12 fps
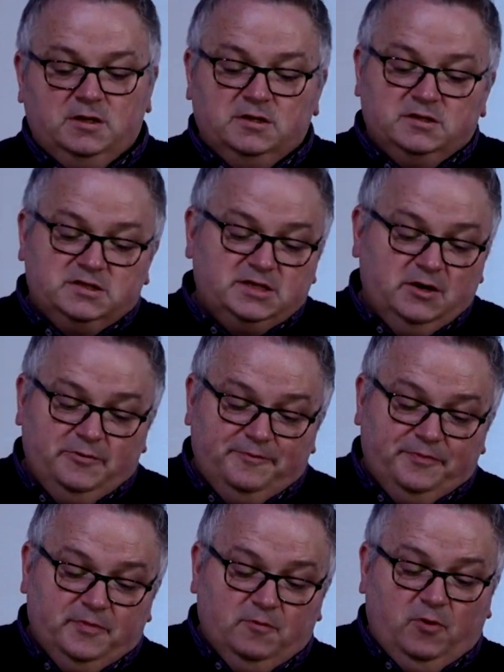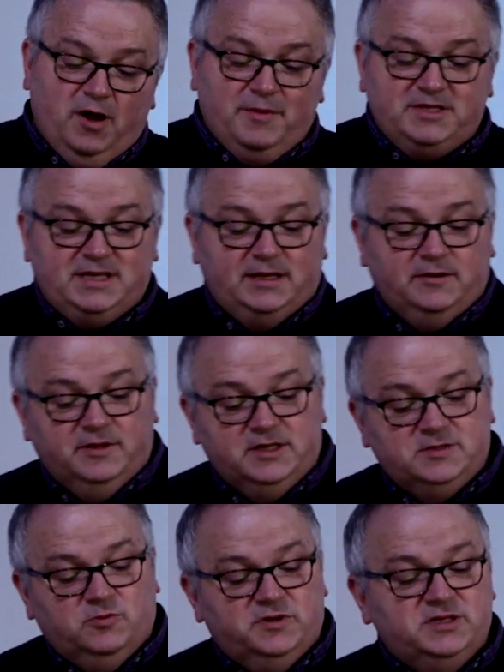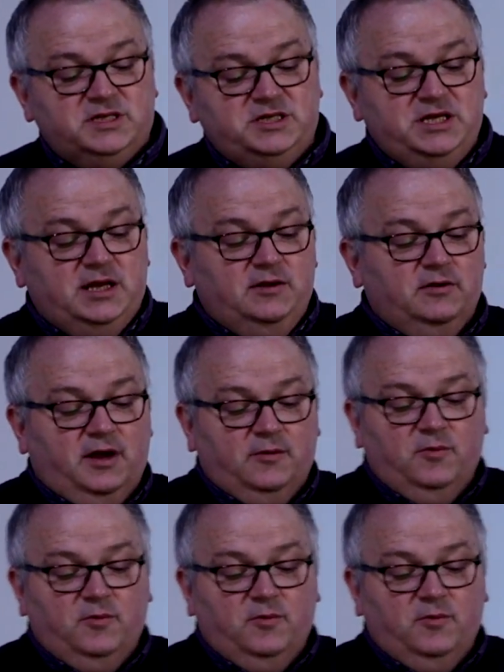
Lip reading: So why am I telling you this? What does this year look like?